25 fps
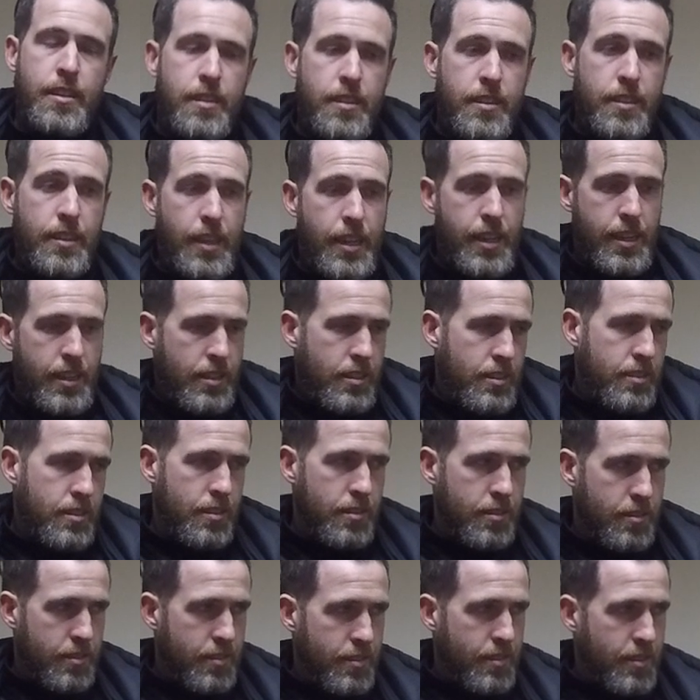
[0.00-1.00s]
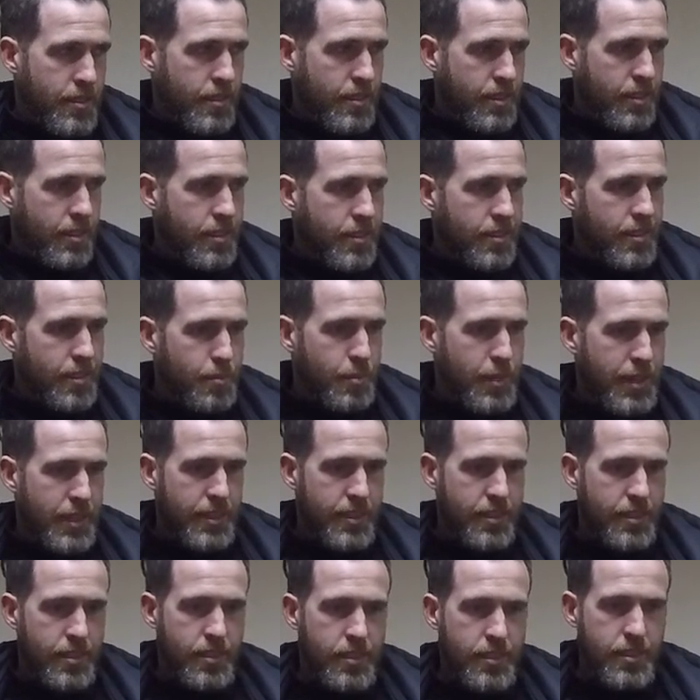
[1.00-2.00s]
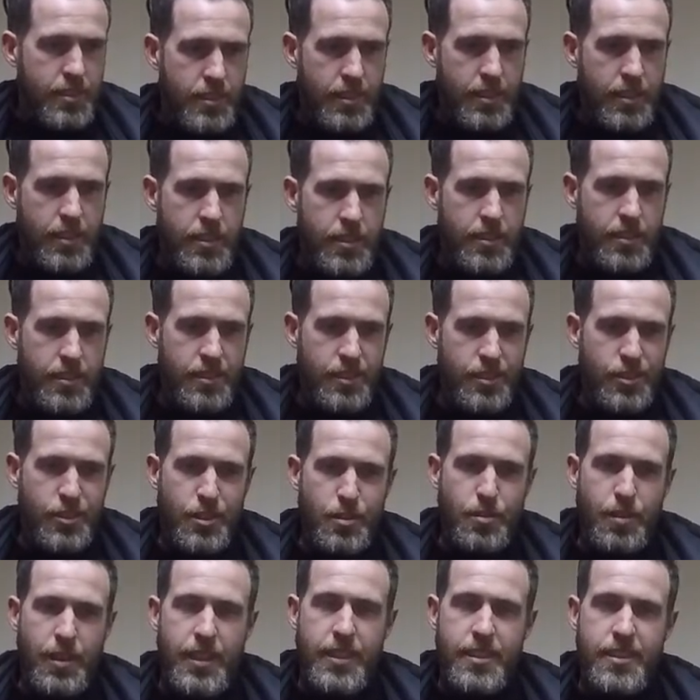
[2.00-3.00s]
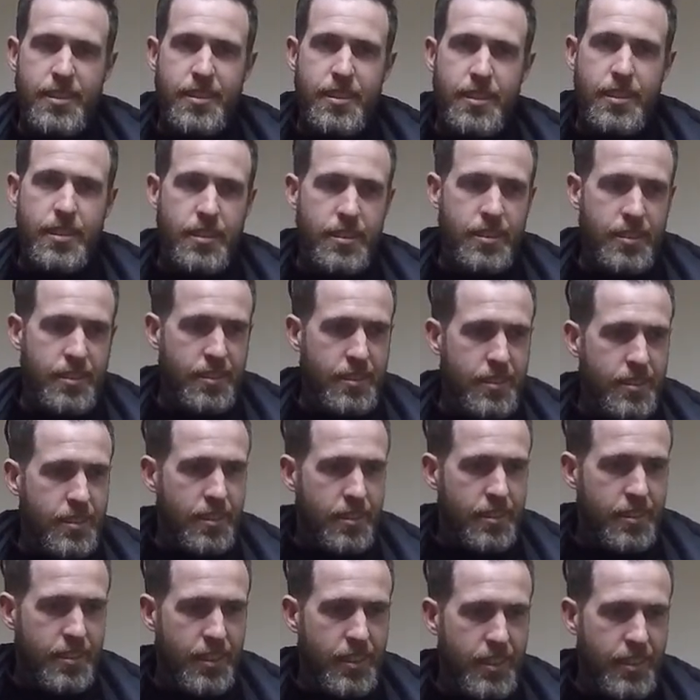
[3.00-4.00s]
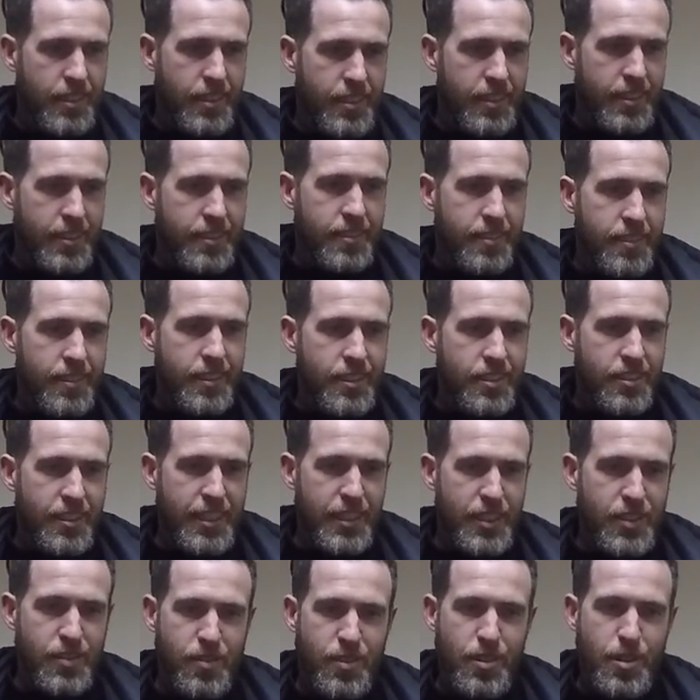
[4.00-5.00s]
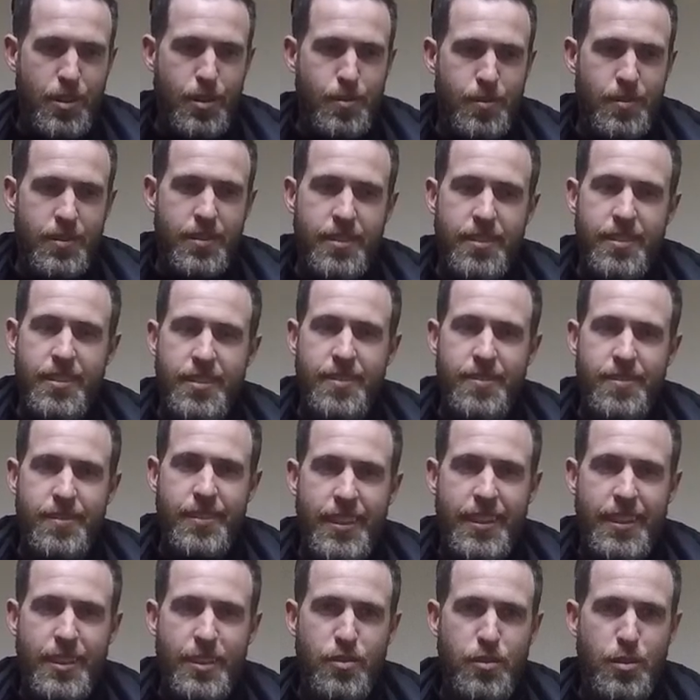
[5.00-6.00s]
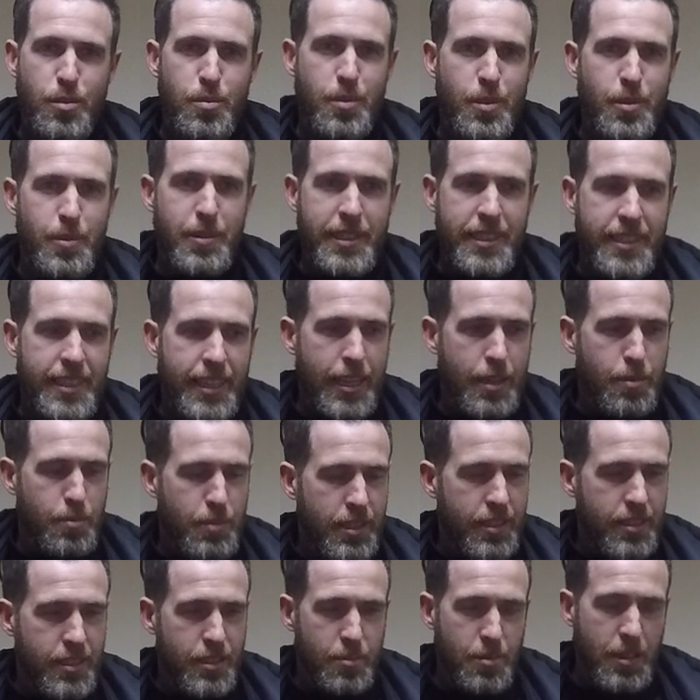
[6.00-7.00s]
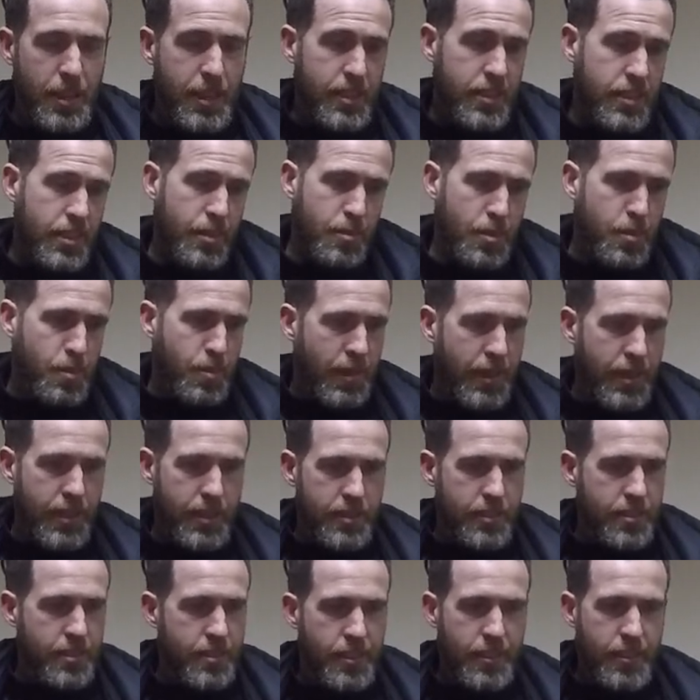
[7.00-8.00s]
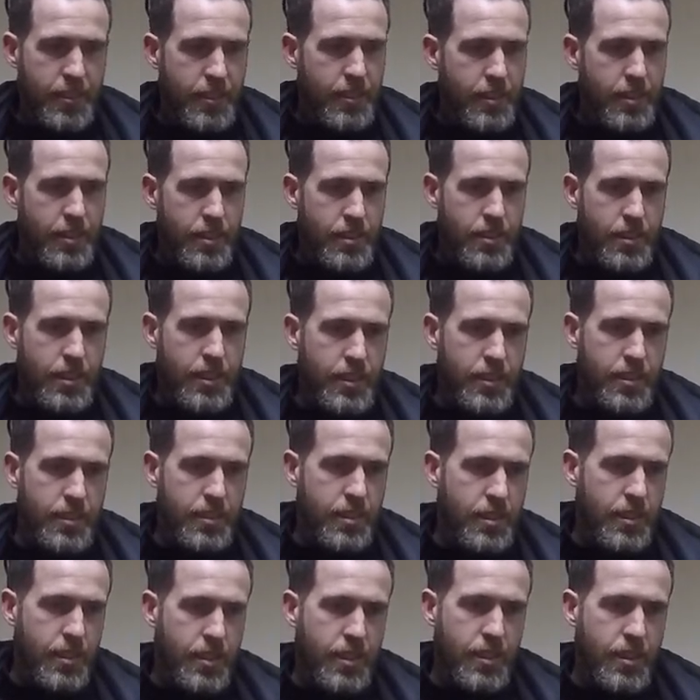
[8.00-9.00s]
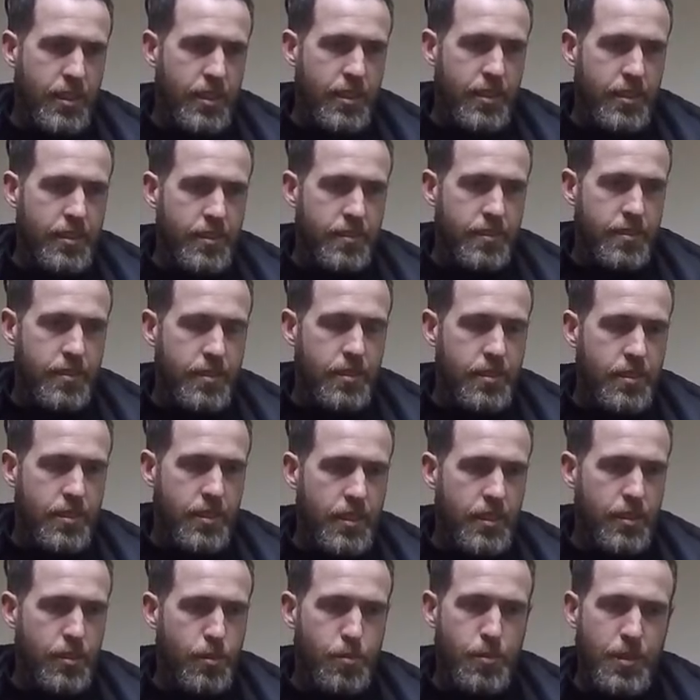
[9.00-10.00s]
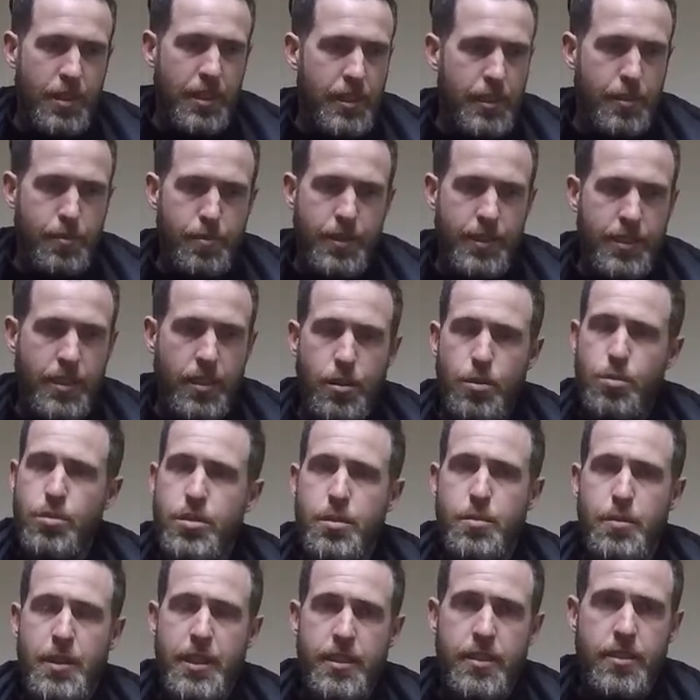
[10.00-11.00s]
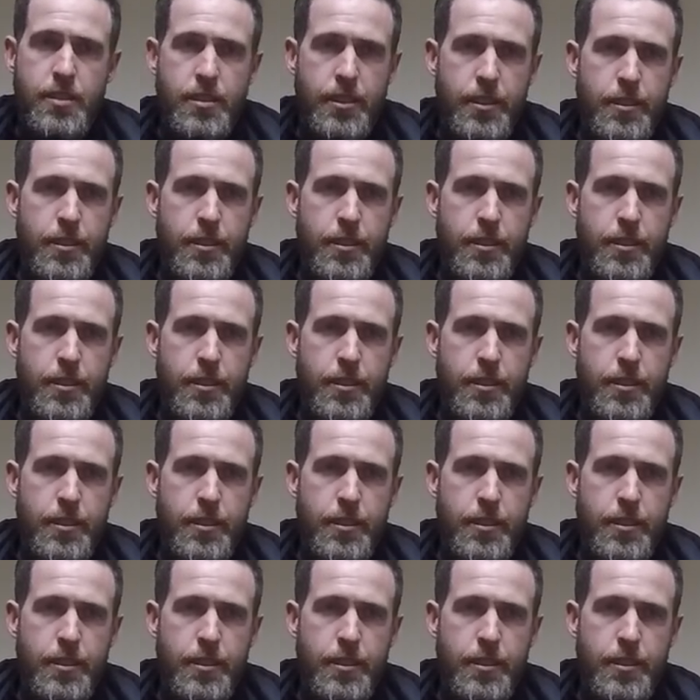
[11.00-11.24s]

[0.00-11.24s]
Yeah, the, uh, the man is a is a true legend. He's he's uh, he transformed English football when he came in. His ways, how he plays, and uh, an unbelievable coach and manager.